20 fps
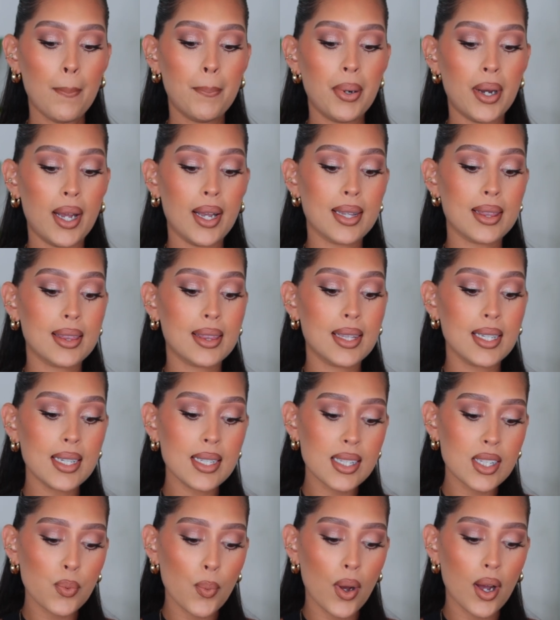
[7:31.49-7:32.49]
But
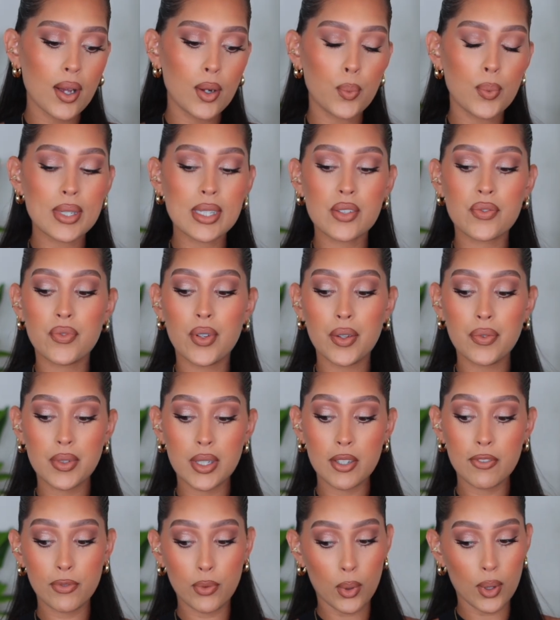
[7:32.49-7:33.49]
this one was
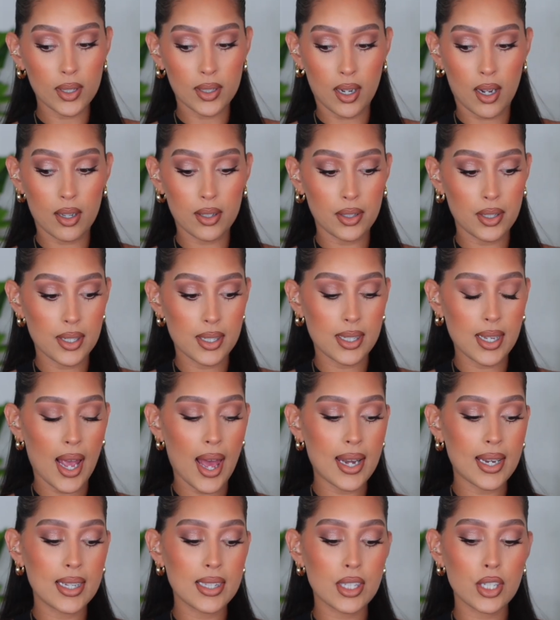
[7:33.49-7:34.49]
$54
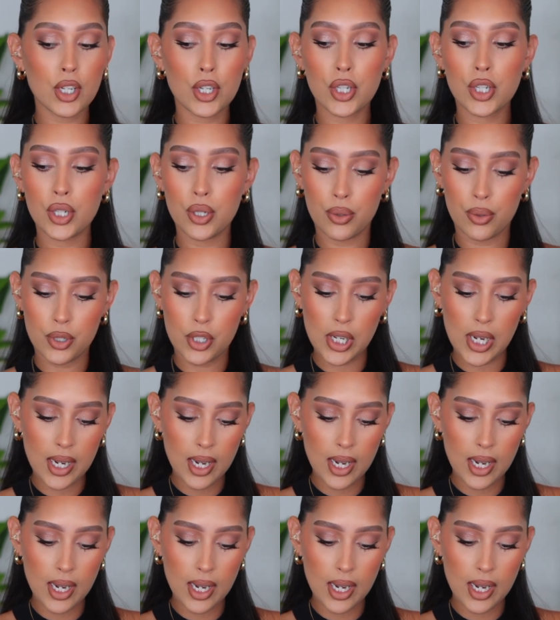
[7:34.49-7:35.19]
and it's huge.